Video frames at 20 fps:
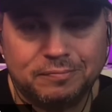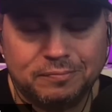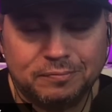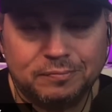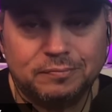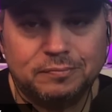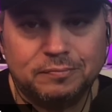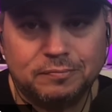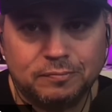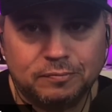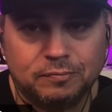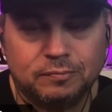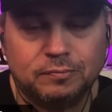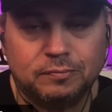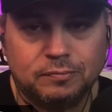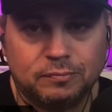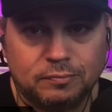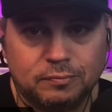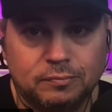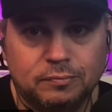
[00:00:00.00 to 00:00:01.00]

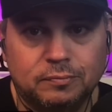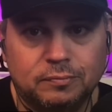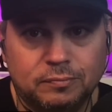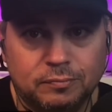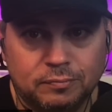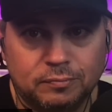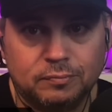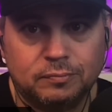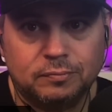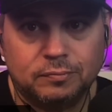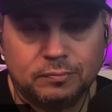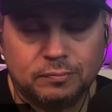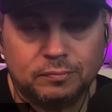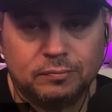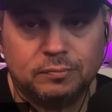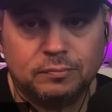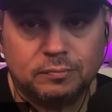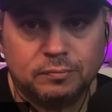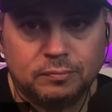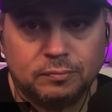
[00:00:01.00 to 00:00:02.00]

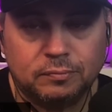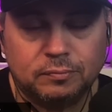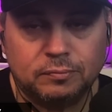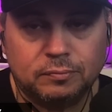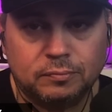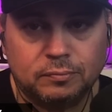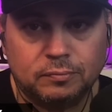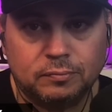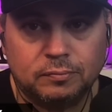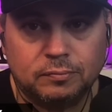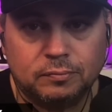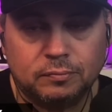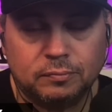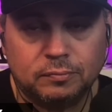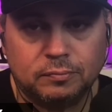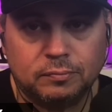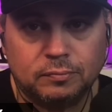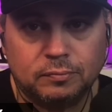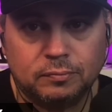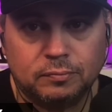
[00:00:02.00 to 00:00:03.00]

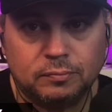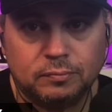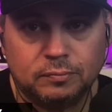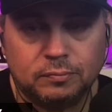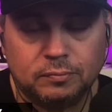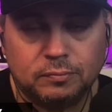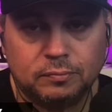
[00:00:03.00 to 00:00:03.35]
The person shown says nothing.